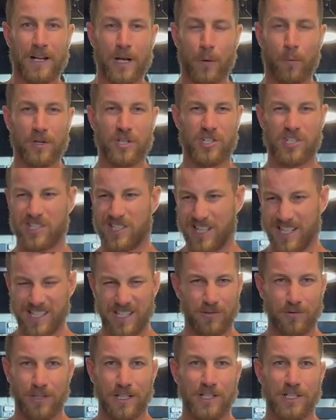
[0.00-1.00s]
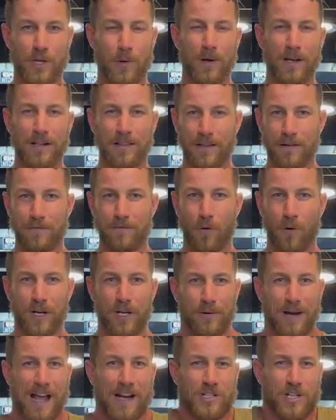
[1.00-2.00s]
which just doesn't really do anything for you
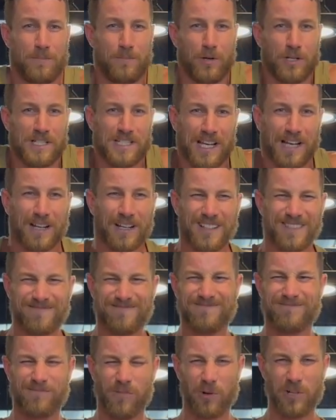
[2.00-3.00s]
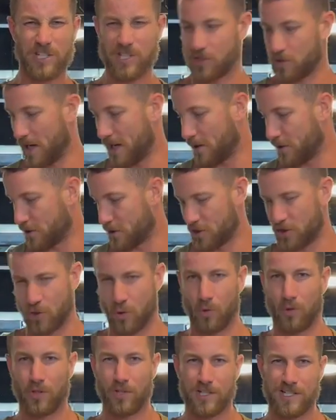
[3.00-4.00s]
and actually puts like more strain on your
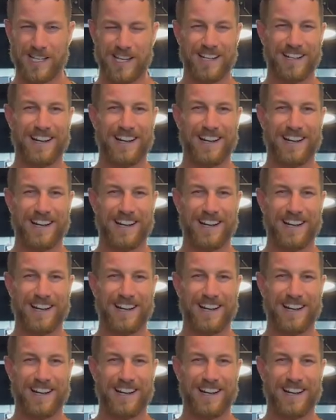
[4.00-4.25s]
shoulders.